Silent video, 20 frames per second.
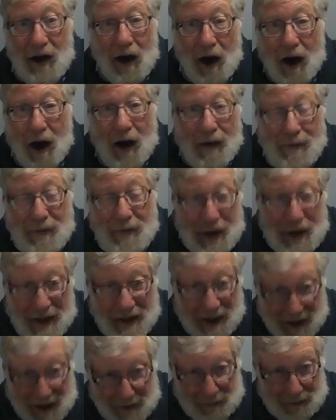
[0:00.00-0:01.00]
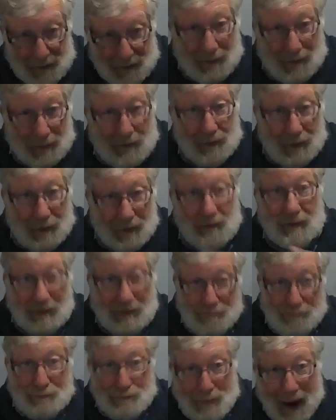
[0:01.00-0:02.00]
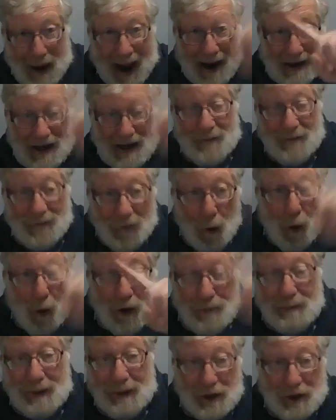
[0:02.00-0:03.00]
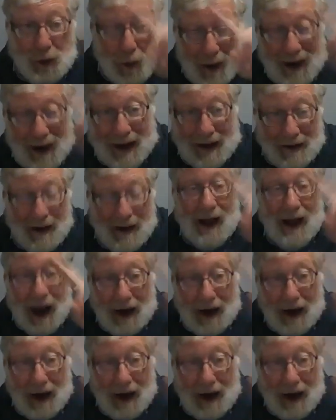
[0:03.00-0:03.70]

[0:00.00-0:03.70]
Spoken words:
of this back and forth between